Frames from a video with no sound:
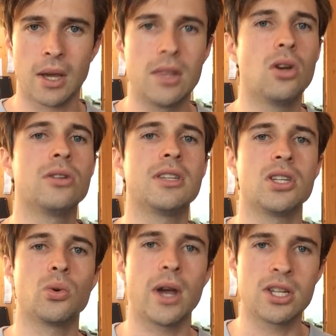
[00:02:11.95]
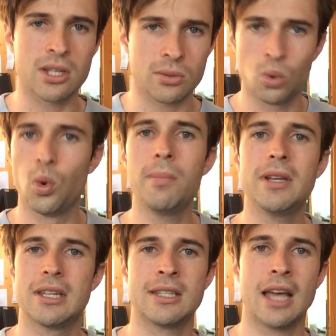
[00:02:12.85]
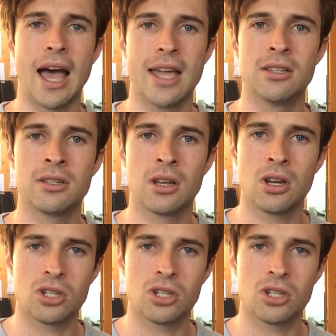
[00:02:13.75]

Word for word: In those situations, the woman decides.